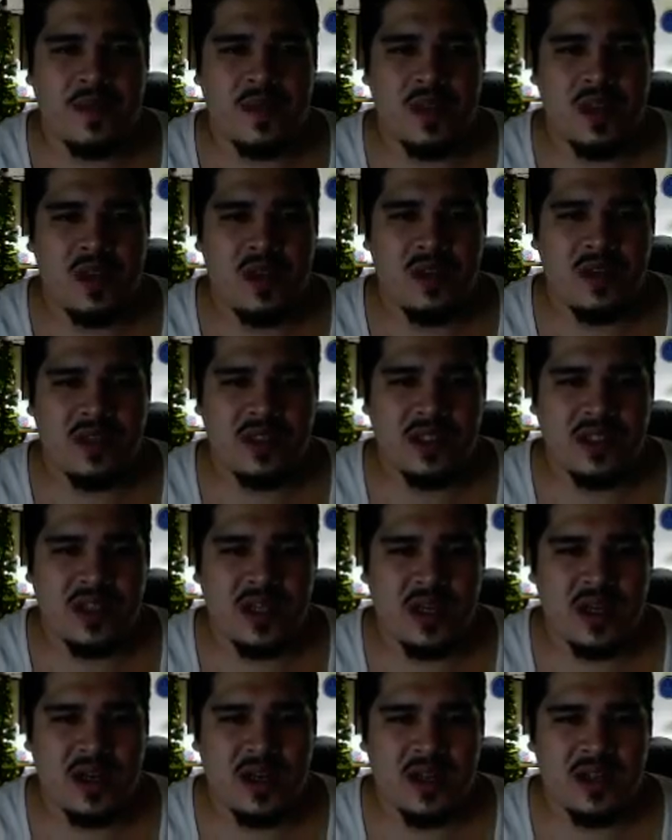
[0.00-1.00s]

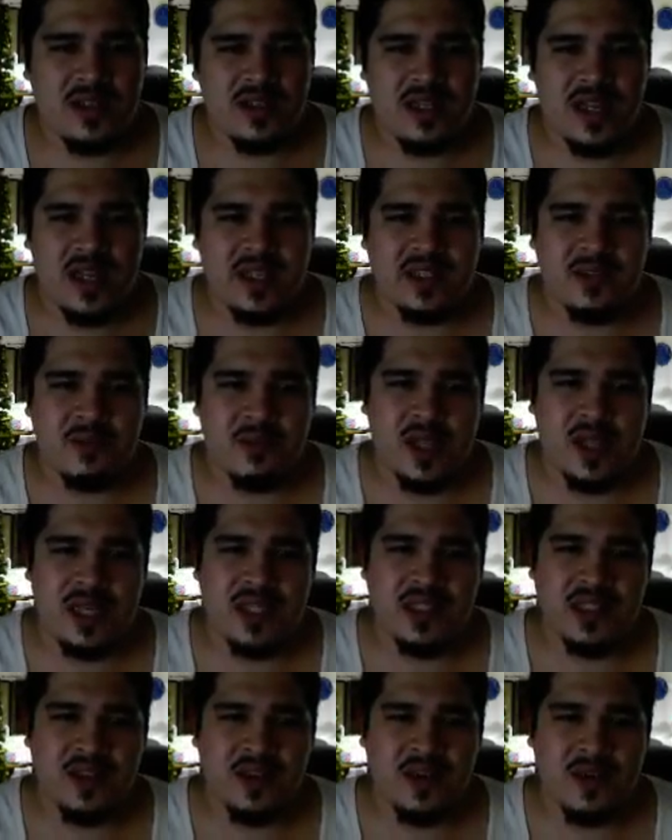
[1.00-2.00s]
let's hang some
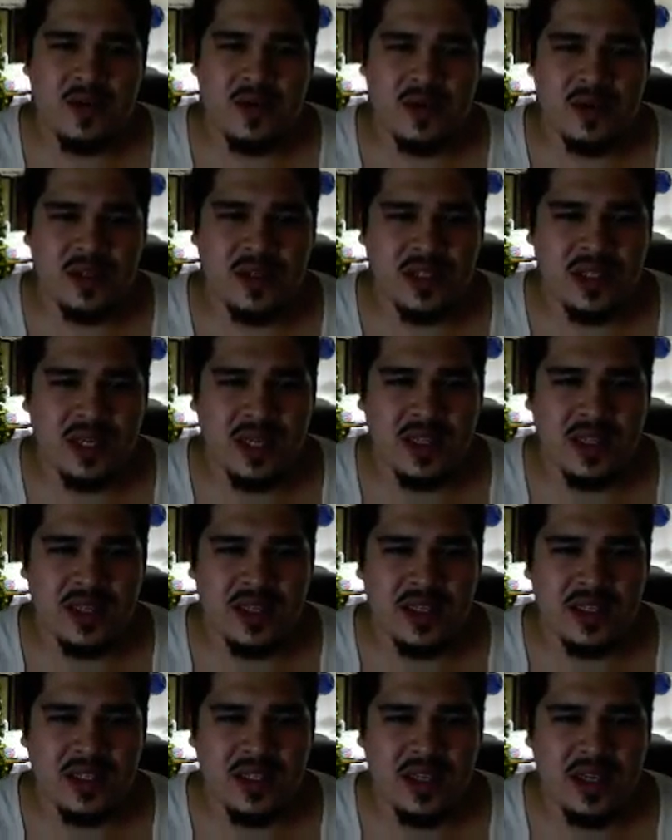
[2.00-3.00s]
lights in the corners like
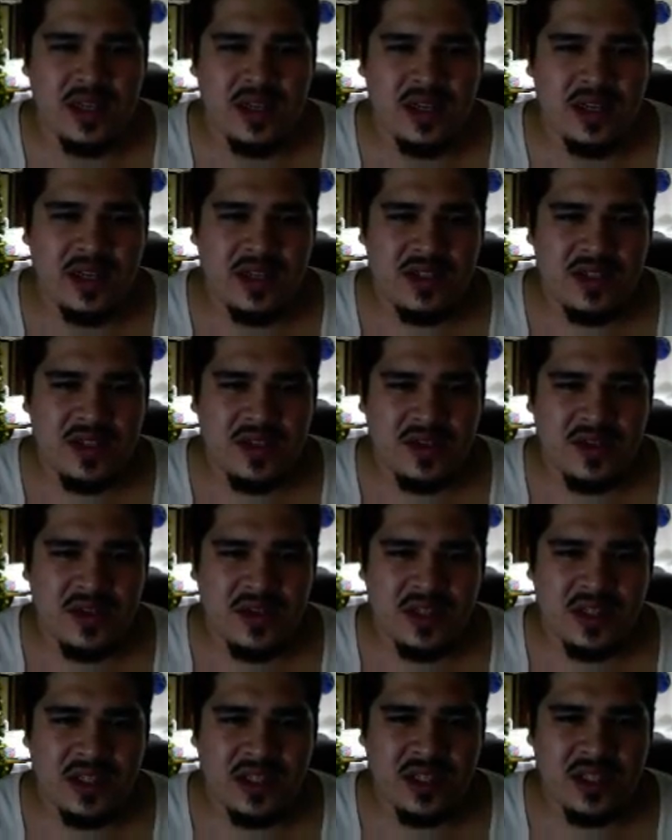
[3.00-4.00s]
this. And so you'll
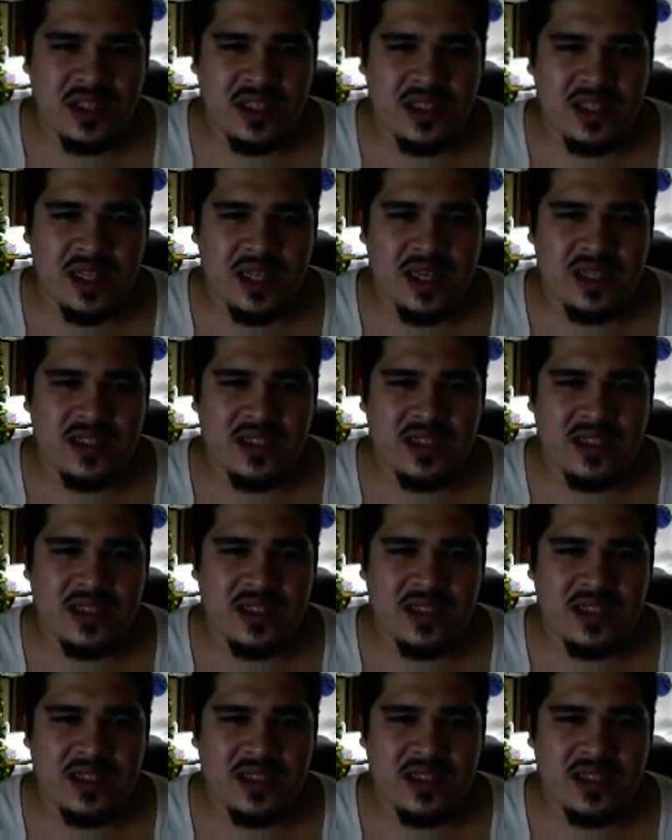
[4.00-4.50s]
notice that these lights are